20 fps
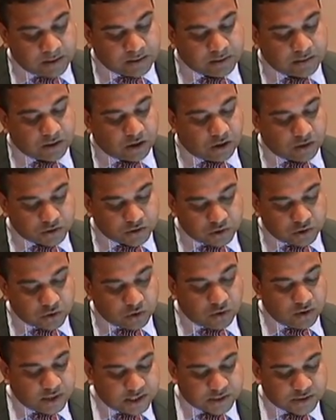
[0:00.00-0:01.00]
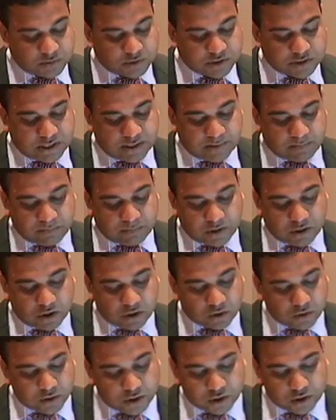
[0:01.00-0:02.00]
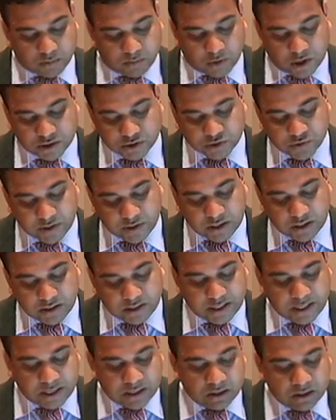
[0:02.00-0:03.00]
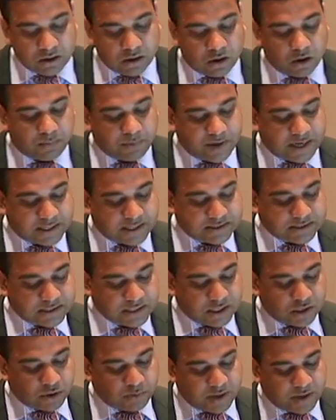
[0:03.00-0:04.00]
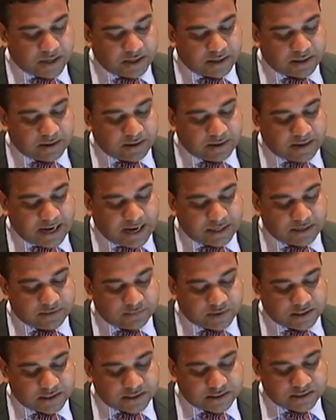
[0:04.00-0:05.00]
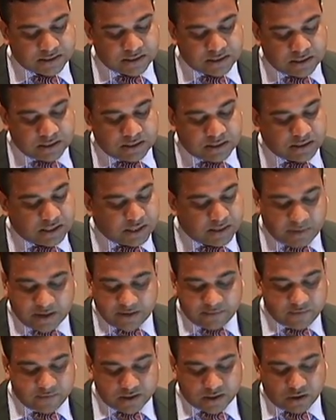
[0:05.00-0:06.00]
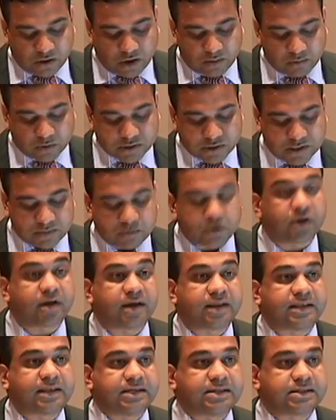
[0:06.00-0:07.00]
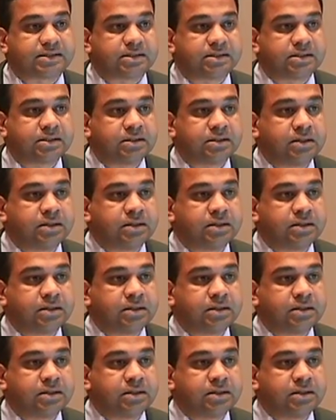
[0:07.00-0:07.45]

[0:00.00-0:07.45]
There are also no less Muslim by not going to the mosque regularly or practicing in humanitarian activities that benefit non-Muslims or atheists.